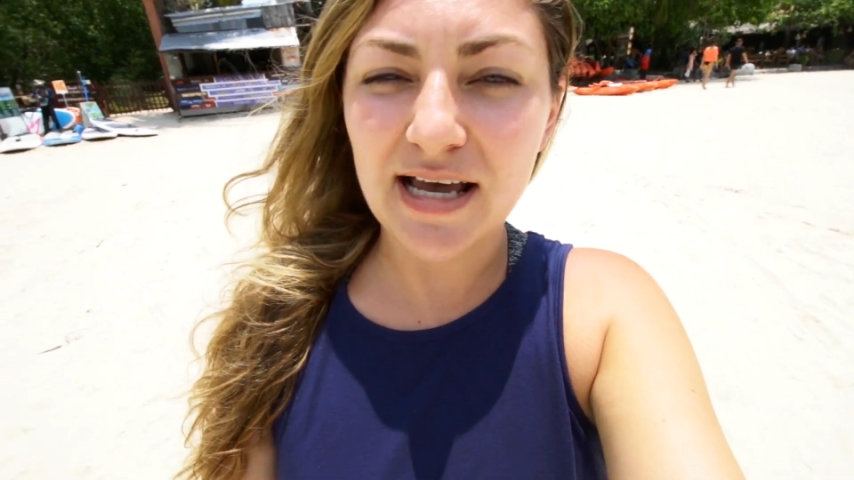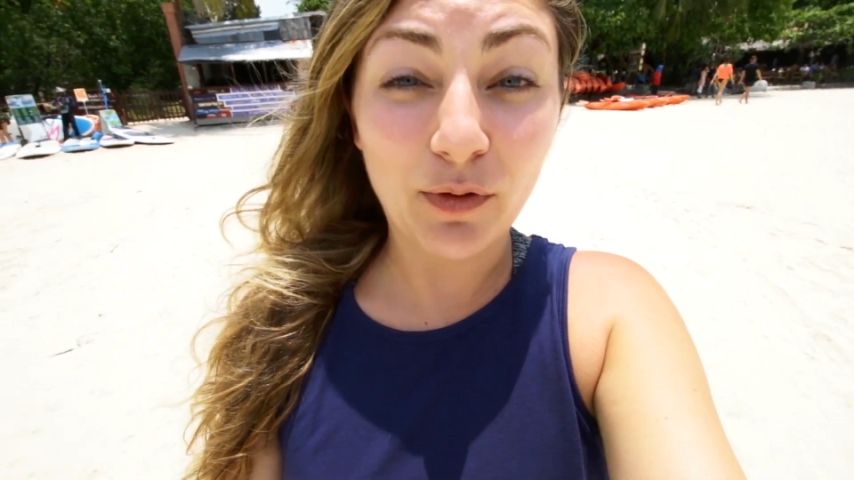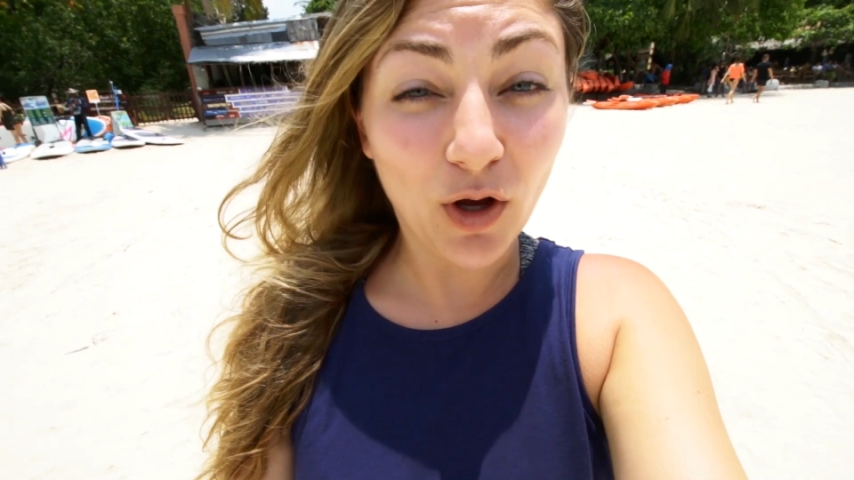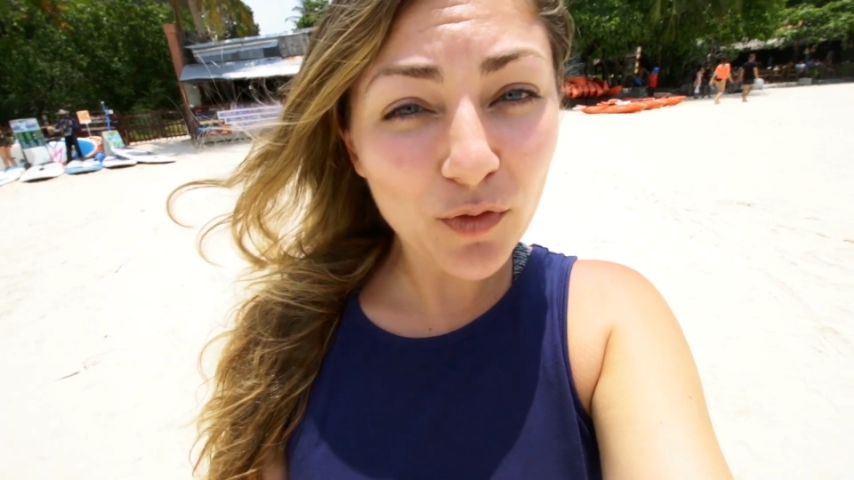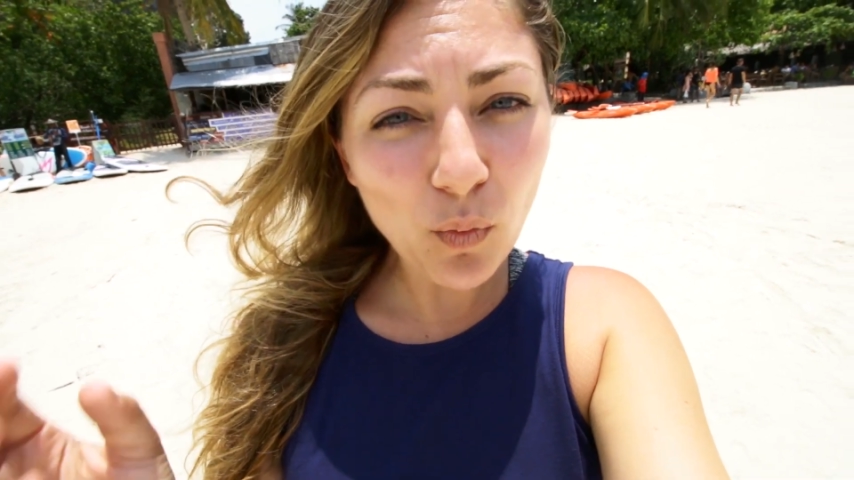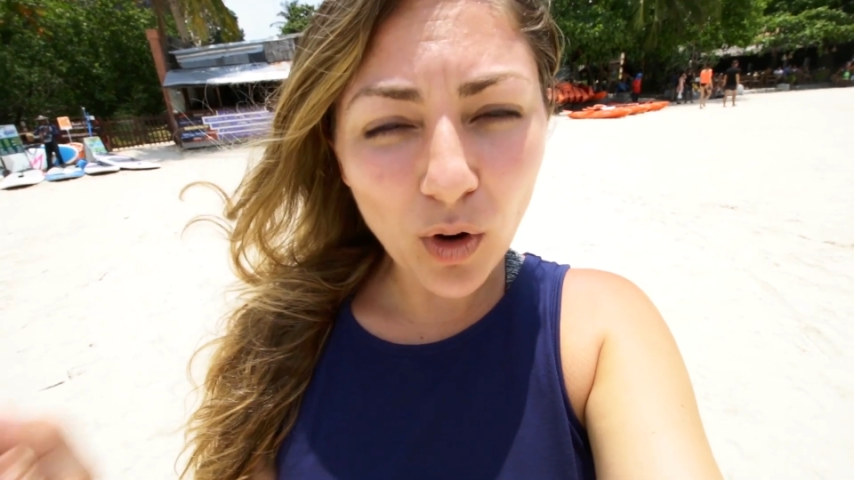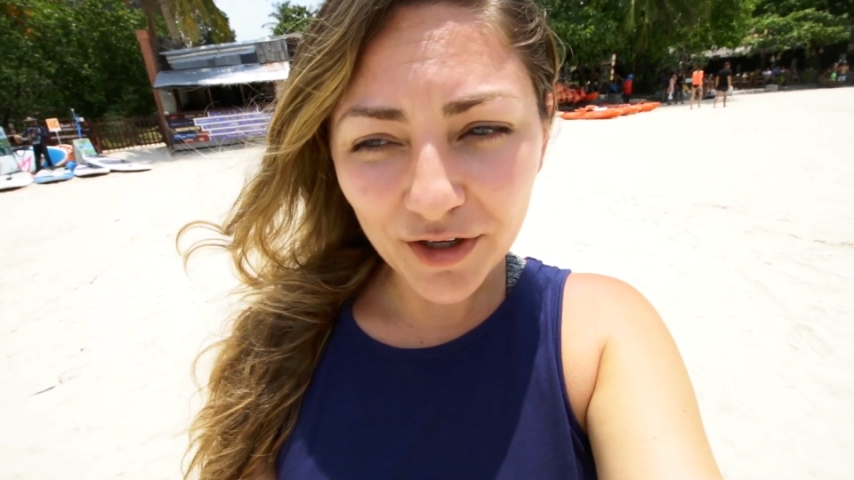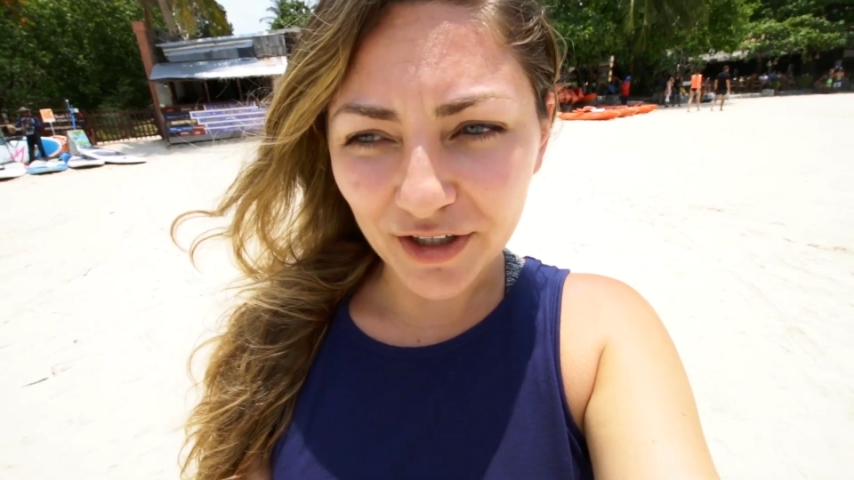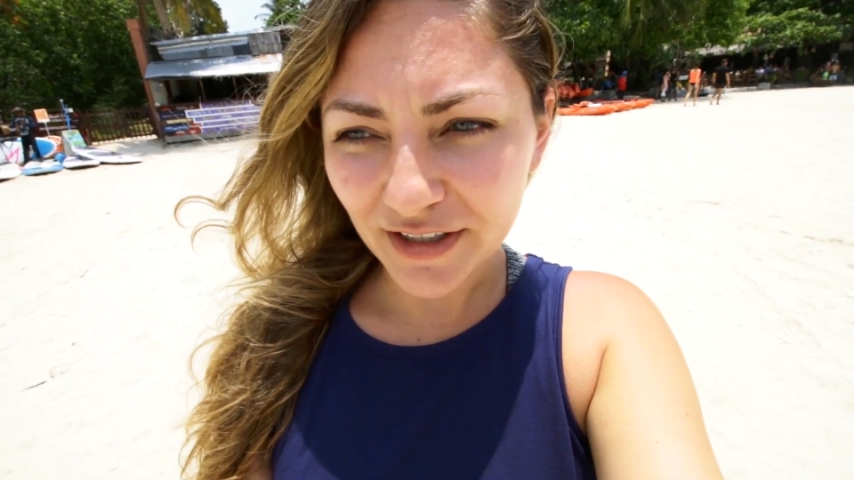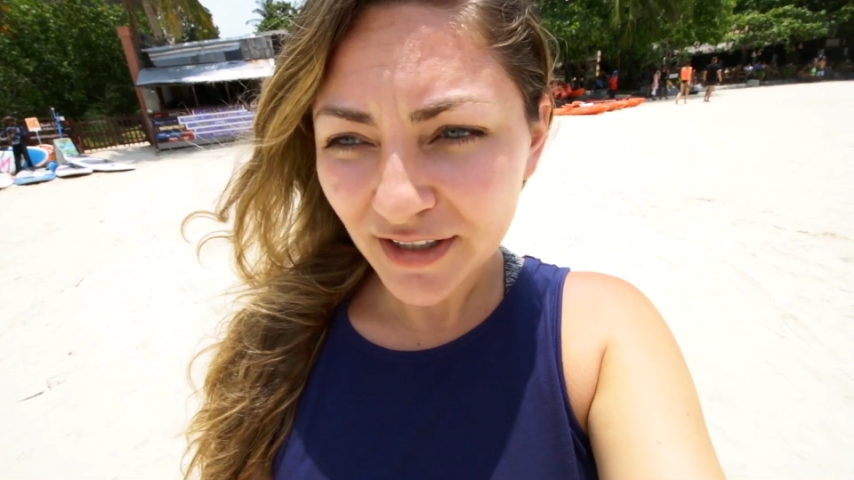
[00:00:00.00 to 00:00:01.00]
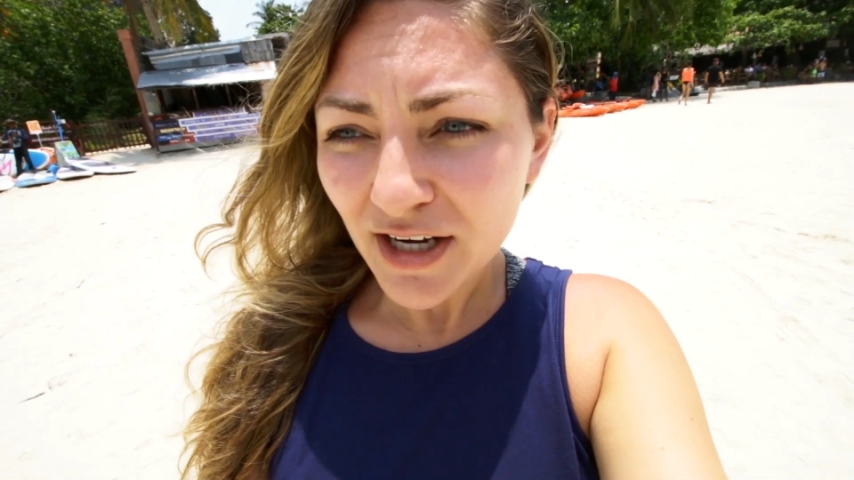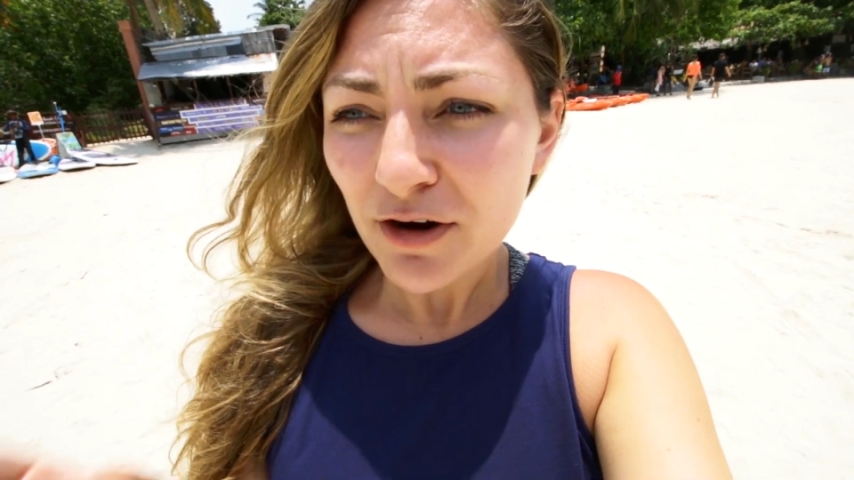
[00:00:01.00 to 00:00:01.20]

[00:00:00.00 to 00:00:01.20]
out on the water.